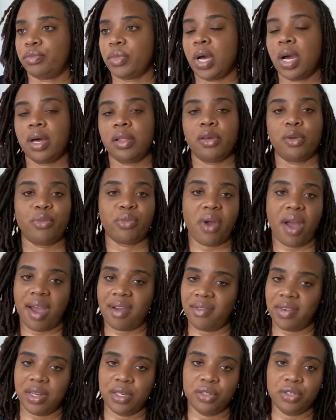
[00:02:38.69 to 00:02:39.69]
other
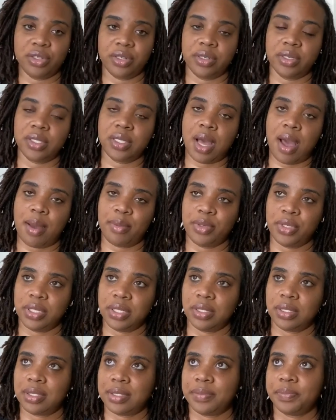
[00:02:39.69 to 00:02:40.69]
private insurance
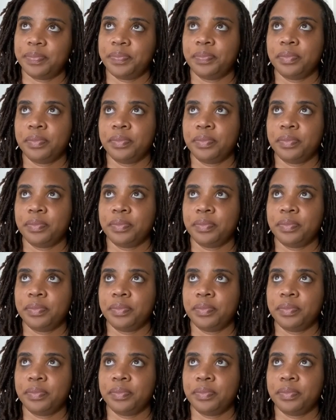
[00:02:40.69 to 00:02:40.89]
options.